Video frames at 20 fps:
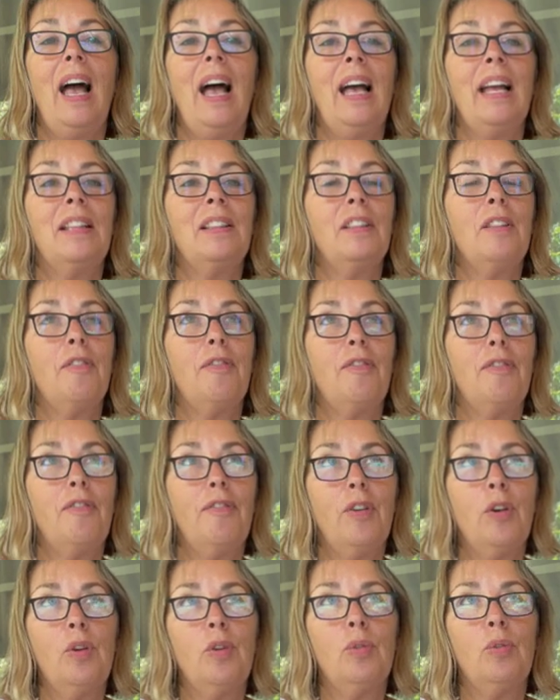And the
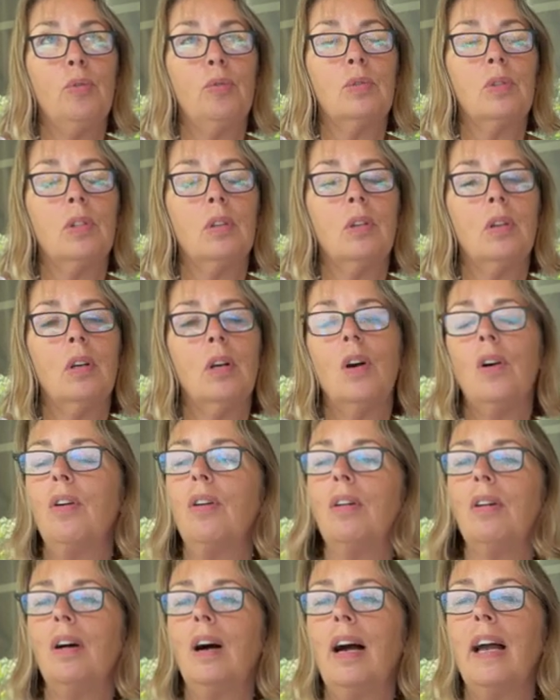food, oh,
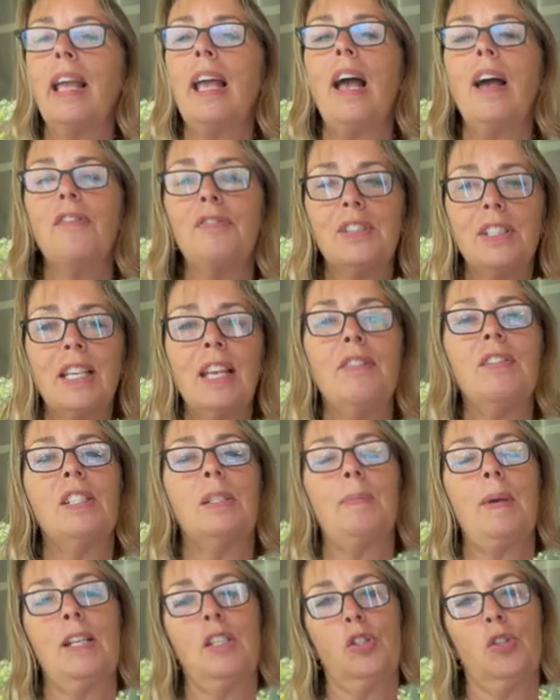I have to give a
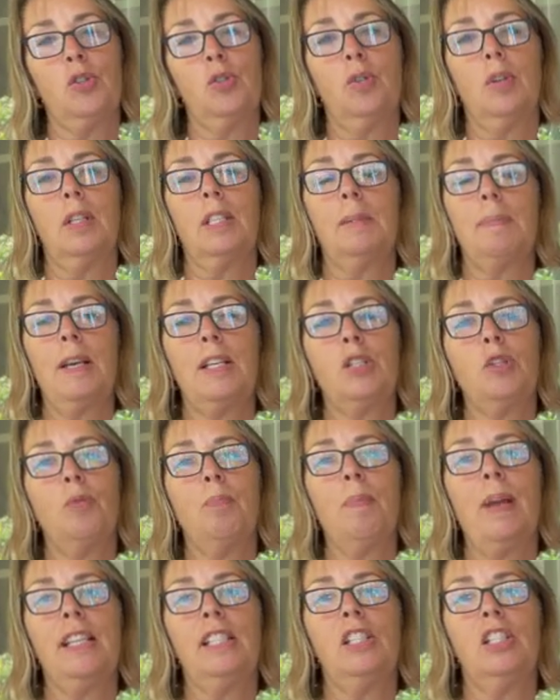special
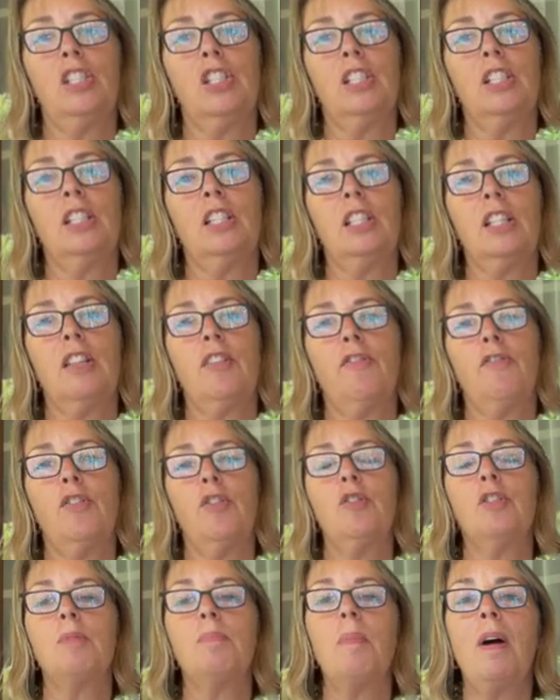mention to the
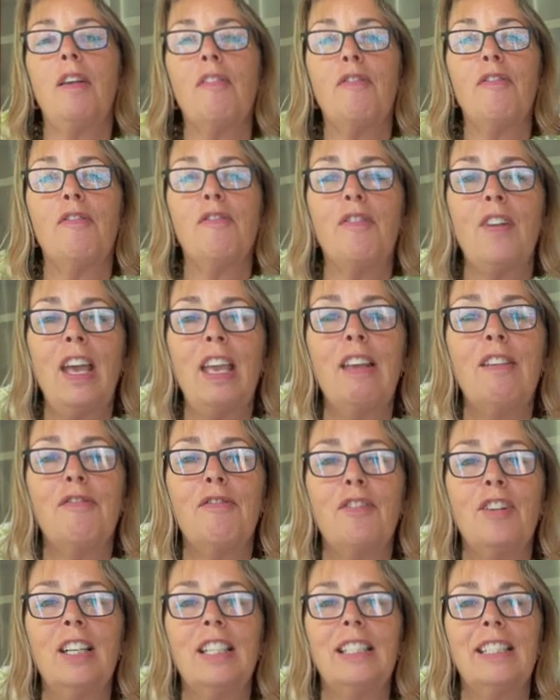food. My
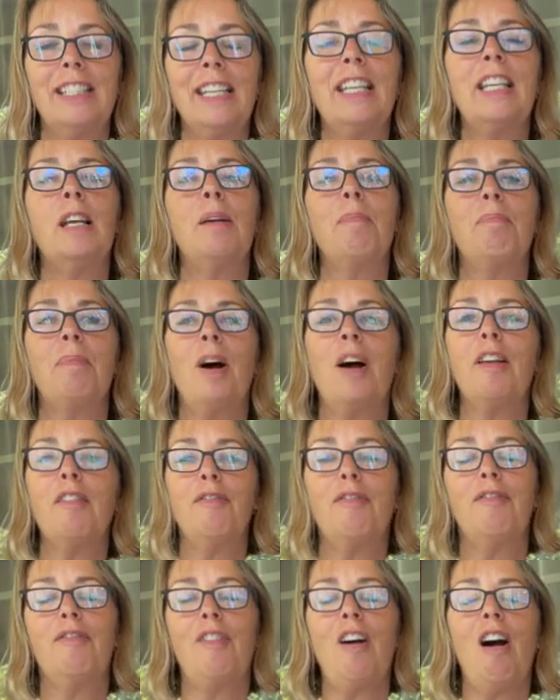favourite dinner by
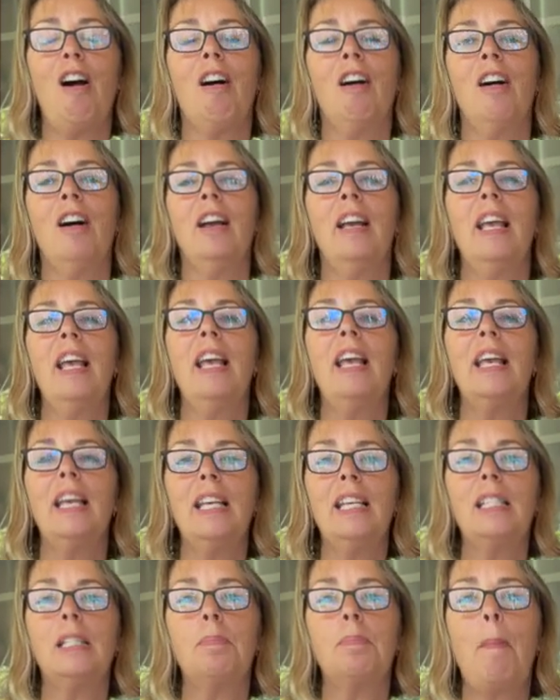far
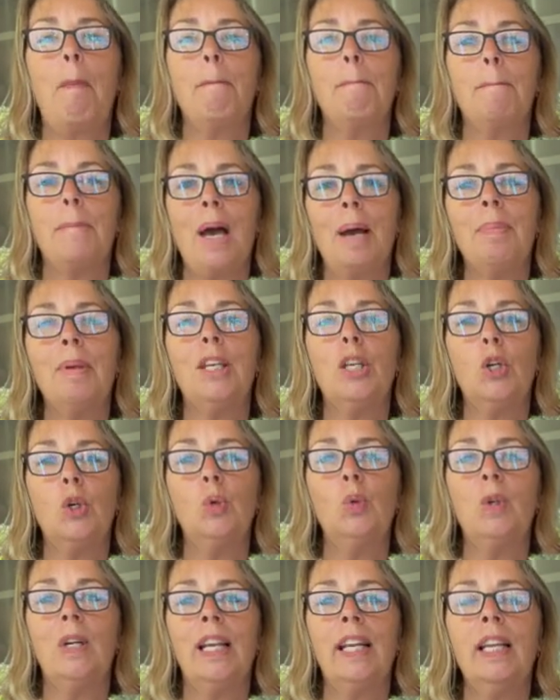is babi
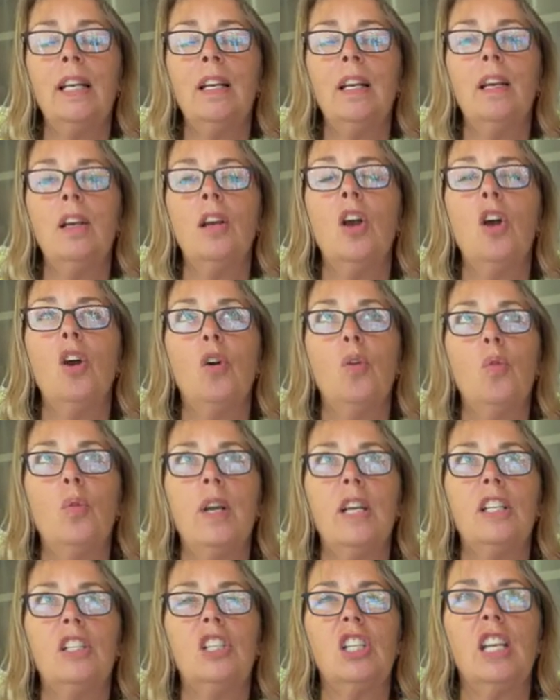guling,
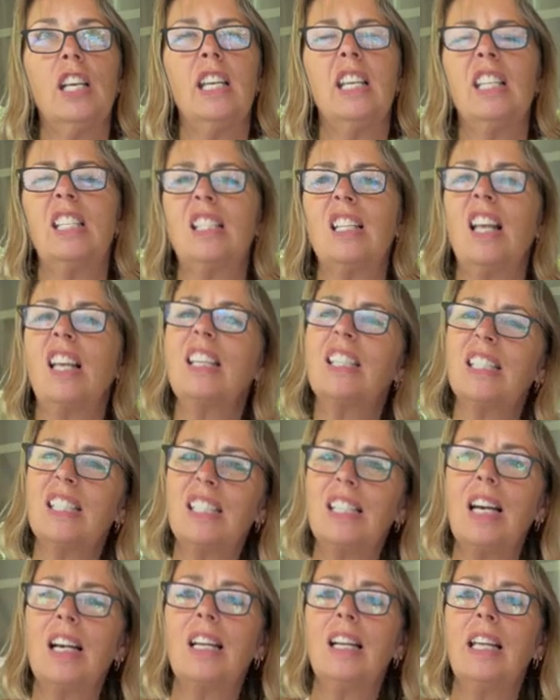which is like
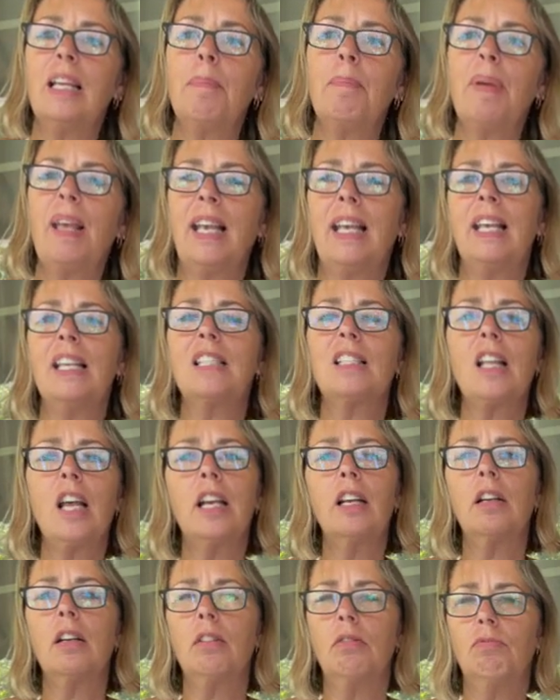suckling pig. It's
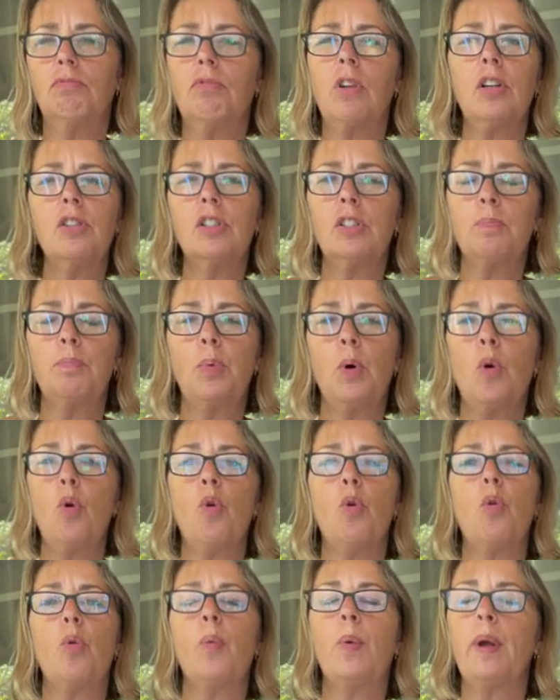like roast
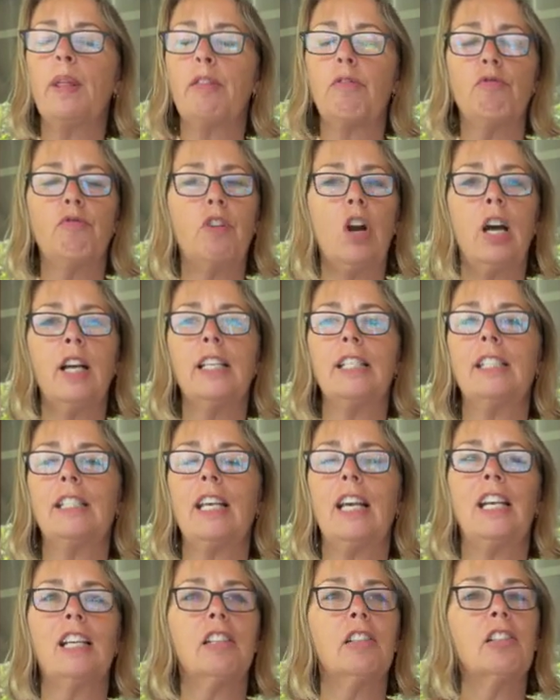pork with rice
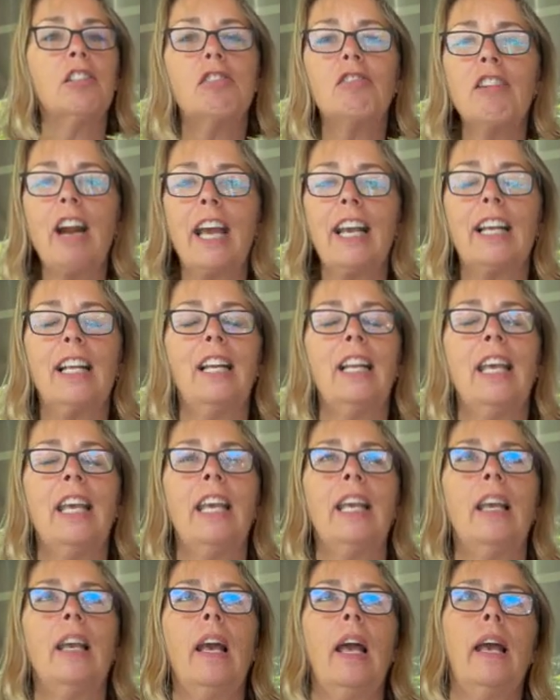and
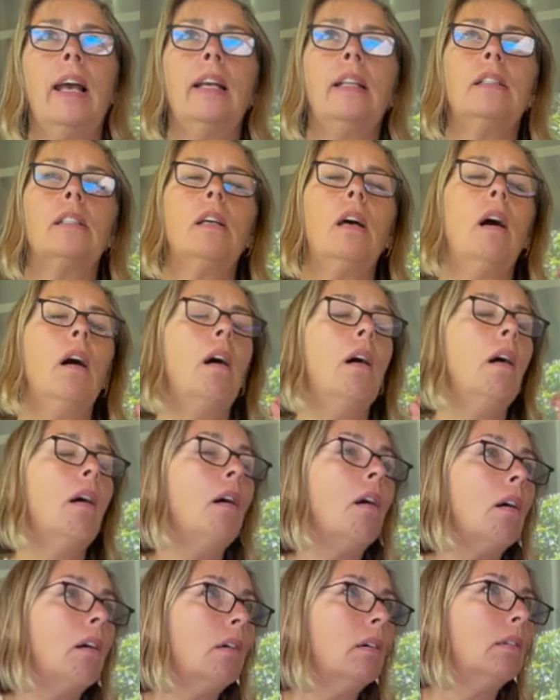crackling, and
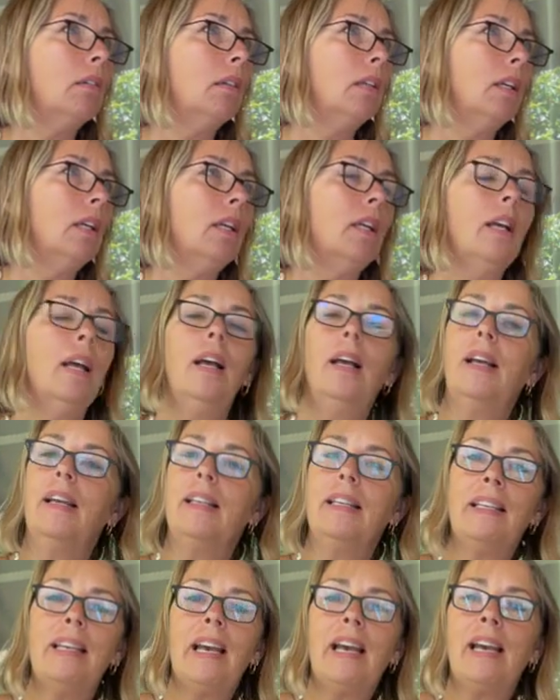oh
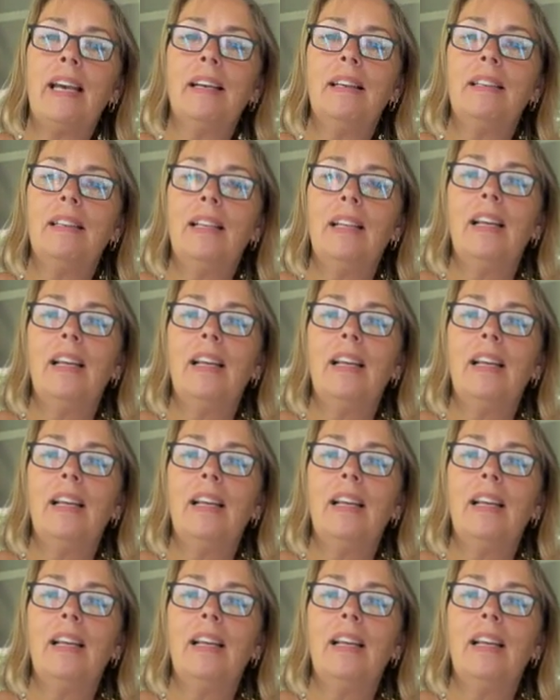yeah.